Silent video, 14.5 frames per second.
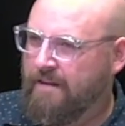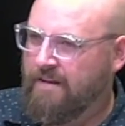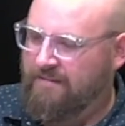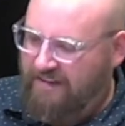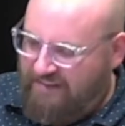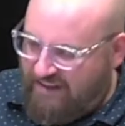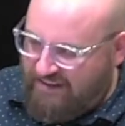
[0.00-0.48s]

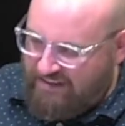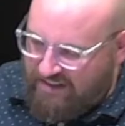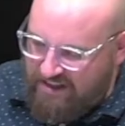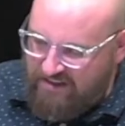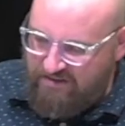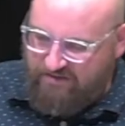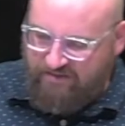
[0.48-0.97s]
That they
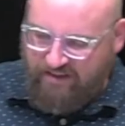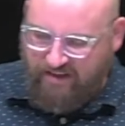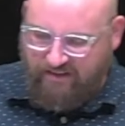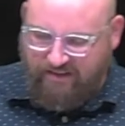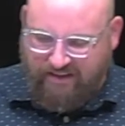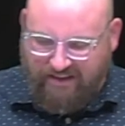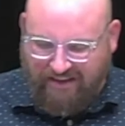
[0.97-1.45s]
live
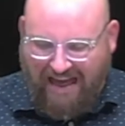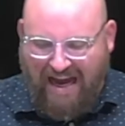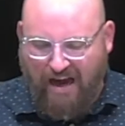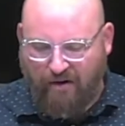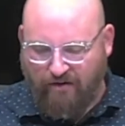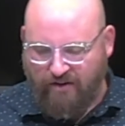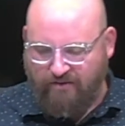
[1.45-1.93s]
in the
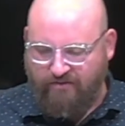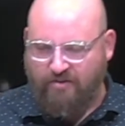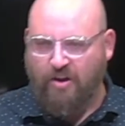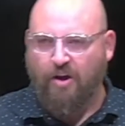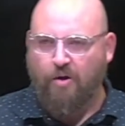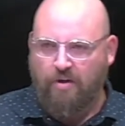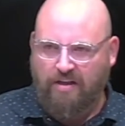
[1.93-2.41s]
cloud of
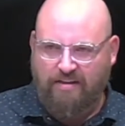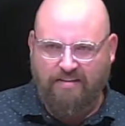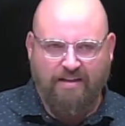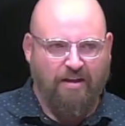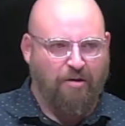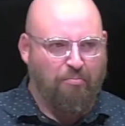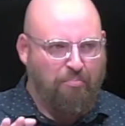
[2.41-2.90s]
knowing that
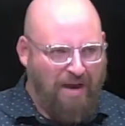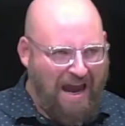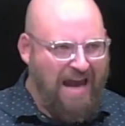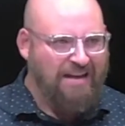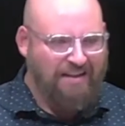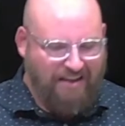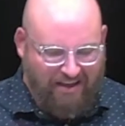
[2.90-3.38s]
they are
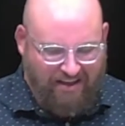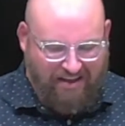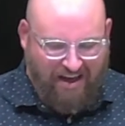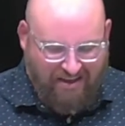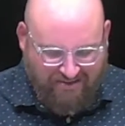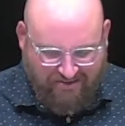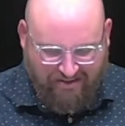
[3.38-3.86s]
battling
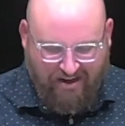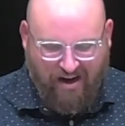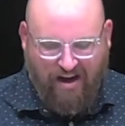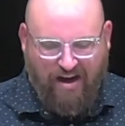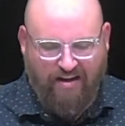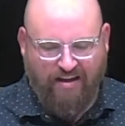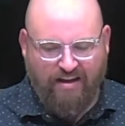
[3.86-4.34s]
against
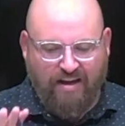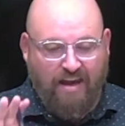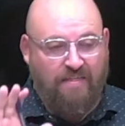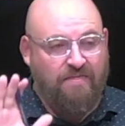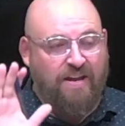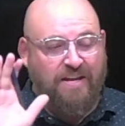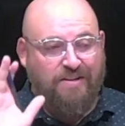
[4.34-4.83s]
God,
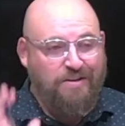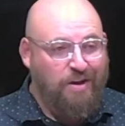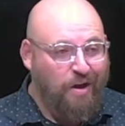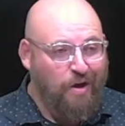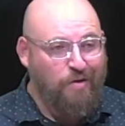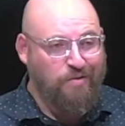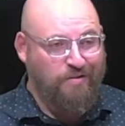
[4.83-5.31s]
and they
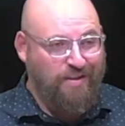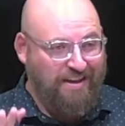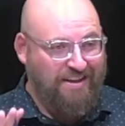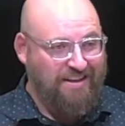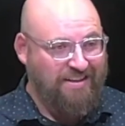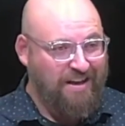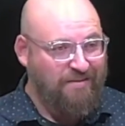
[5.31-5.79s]
know that they
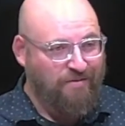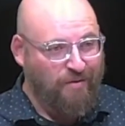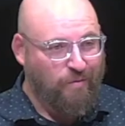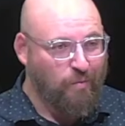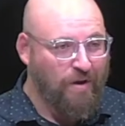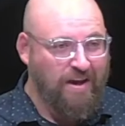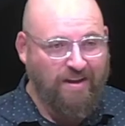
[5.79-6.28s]
can
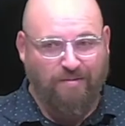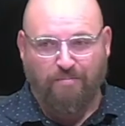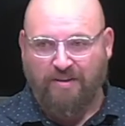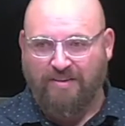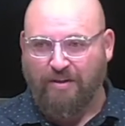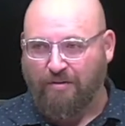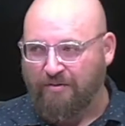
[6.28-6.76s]
never win,
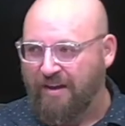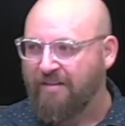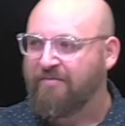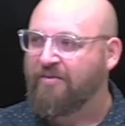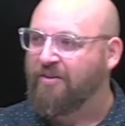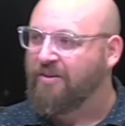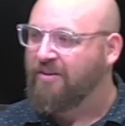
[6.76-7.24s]
but they'll
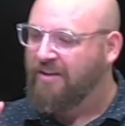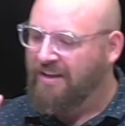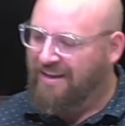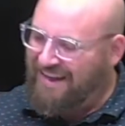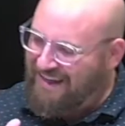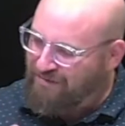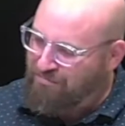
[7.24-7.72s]
never
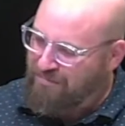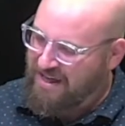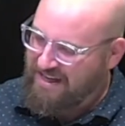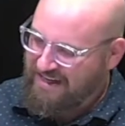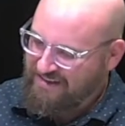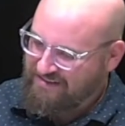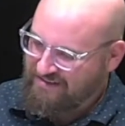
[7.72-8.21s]

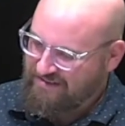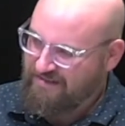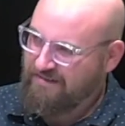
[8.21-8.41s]
admit it.